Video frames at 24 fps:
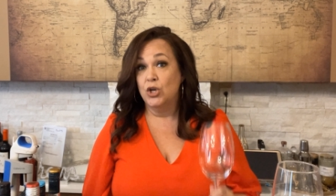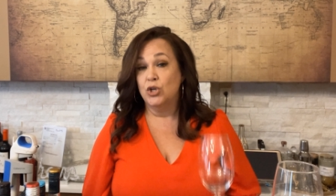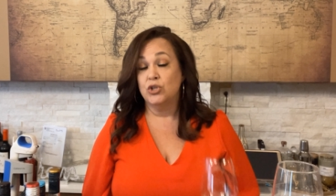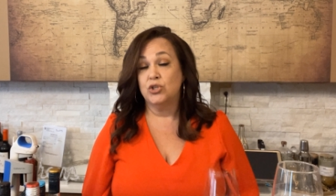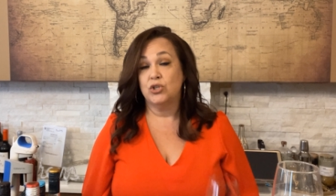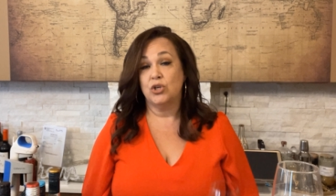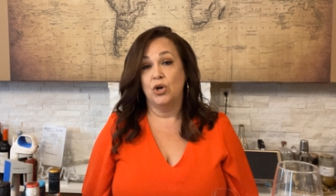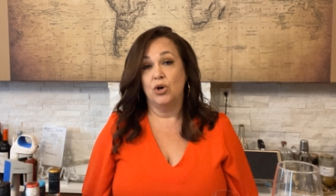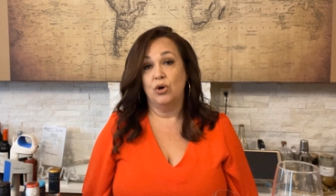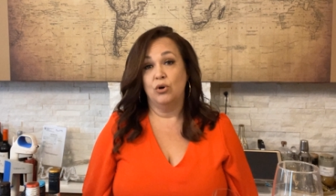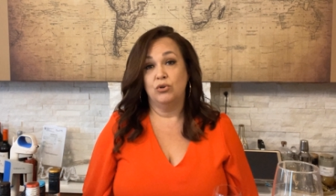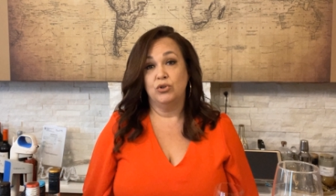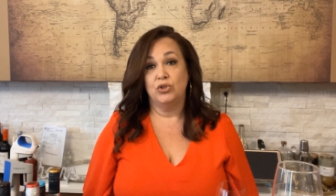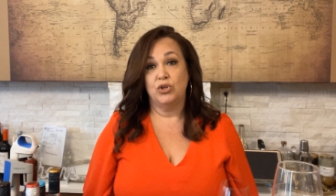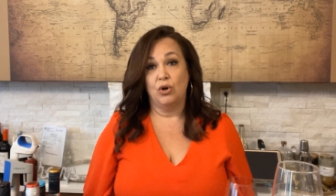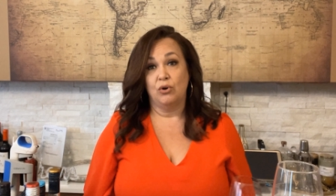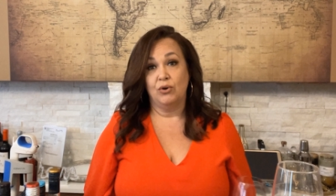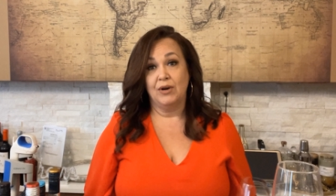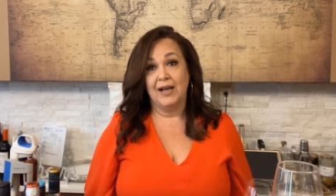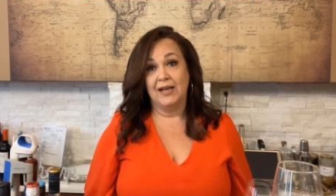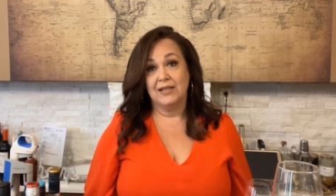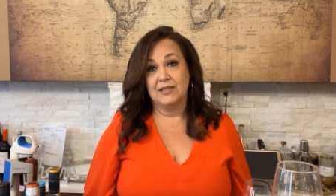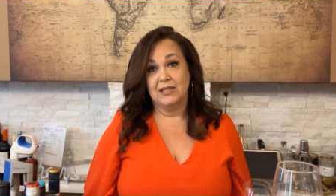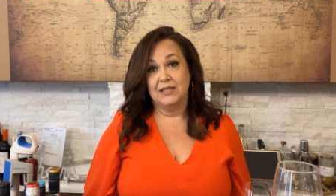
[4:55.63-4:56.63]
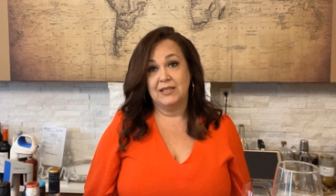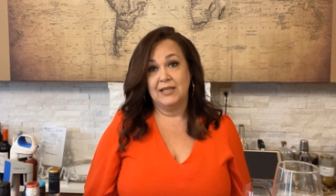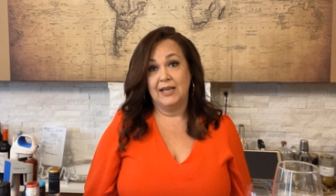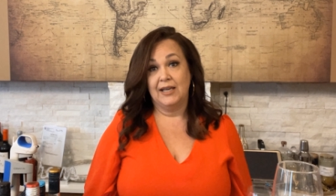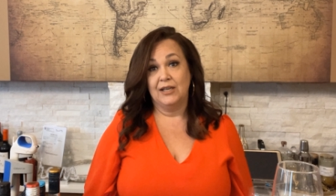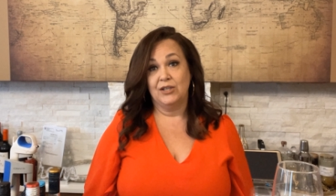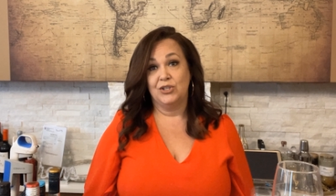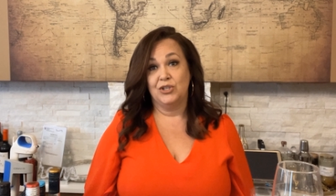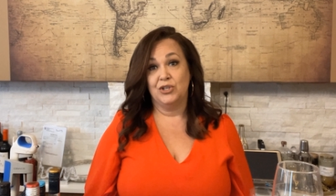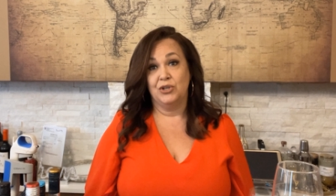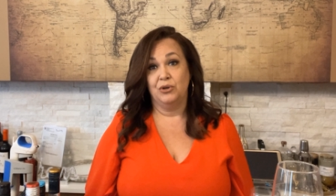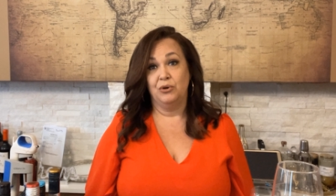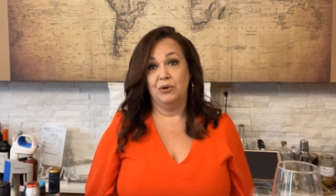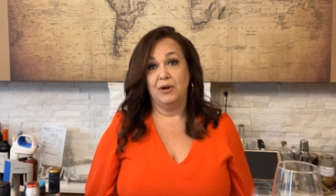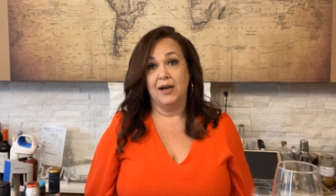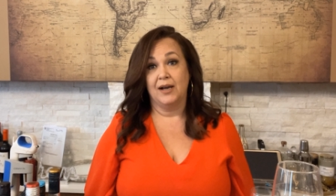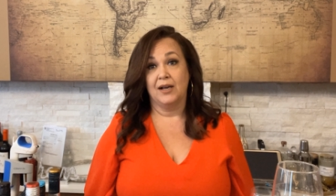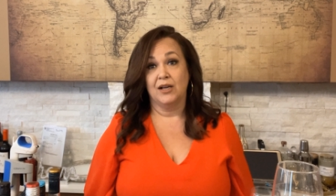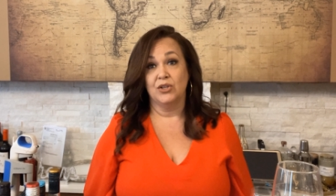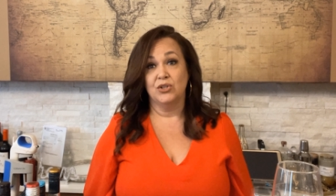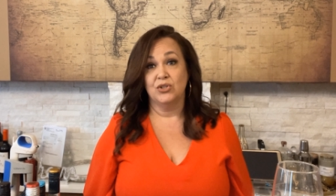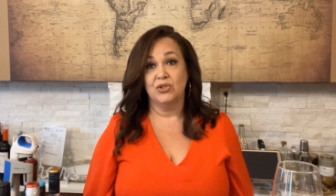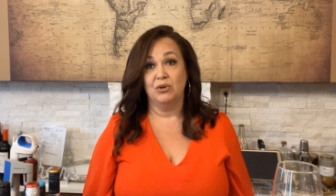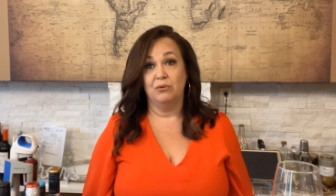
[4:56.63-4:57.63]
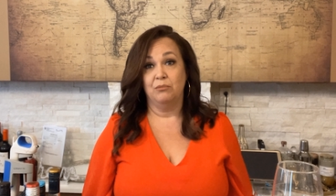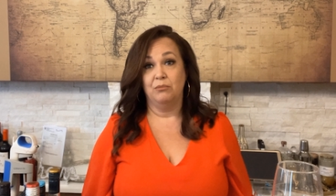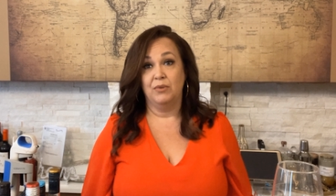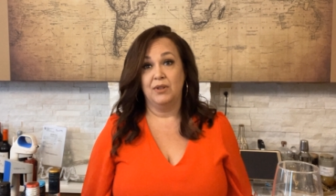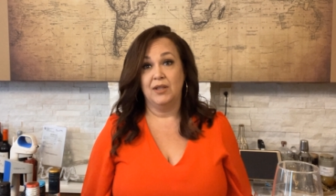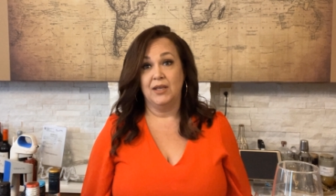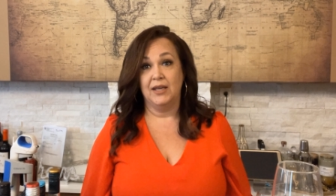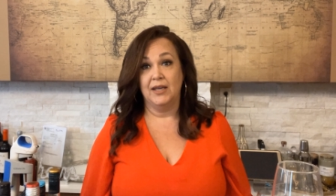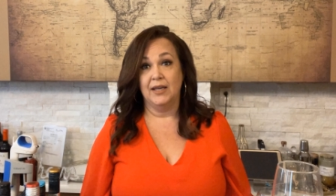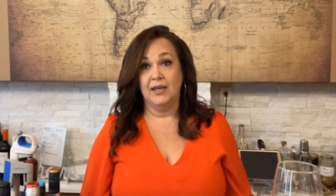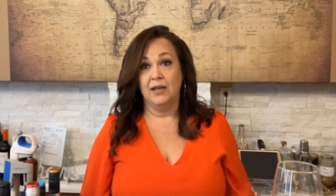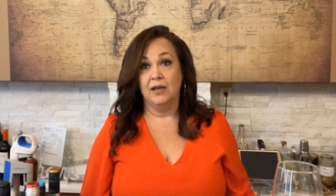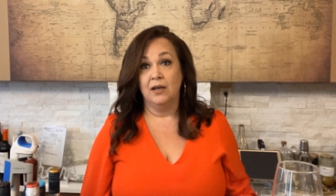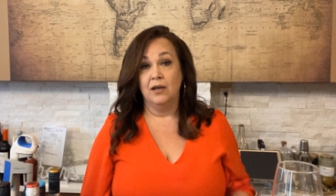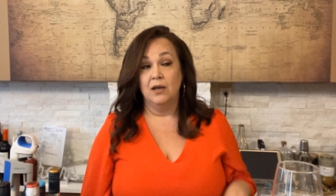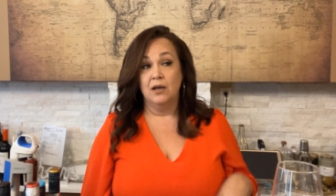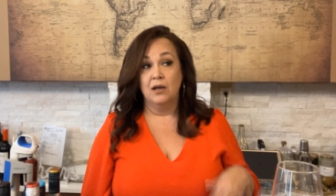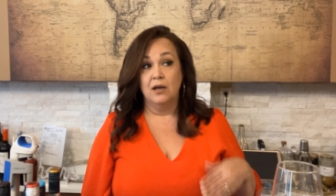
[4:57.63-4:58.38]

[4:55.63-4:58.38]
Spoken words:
So don't hesitate to consume the